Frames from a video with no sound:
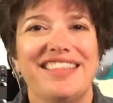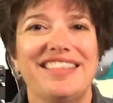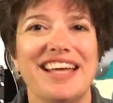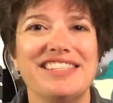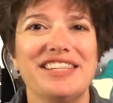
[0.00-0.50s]

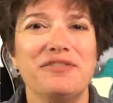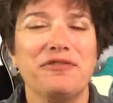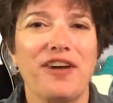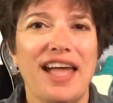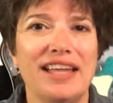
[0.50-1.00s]
That's it,
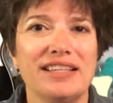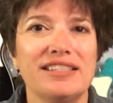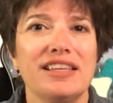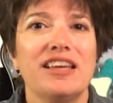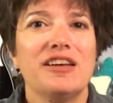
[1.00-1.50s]

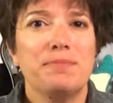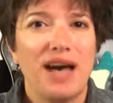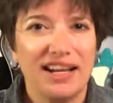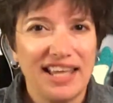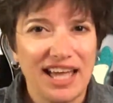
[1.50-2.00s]
friends.
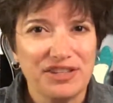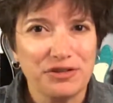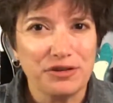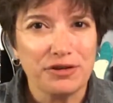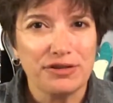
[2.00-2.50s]

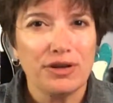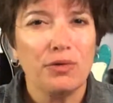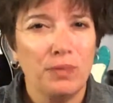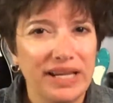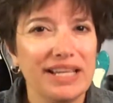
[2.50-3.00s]
Podcasters,
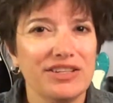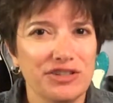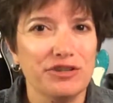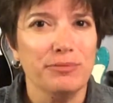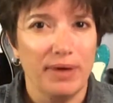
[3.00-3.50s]
we can
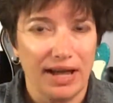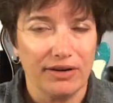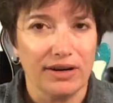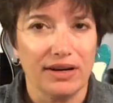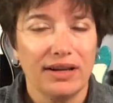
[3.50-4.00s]
do
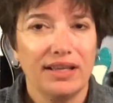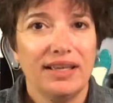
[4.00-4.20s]
better.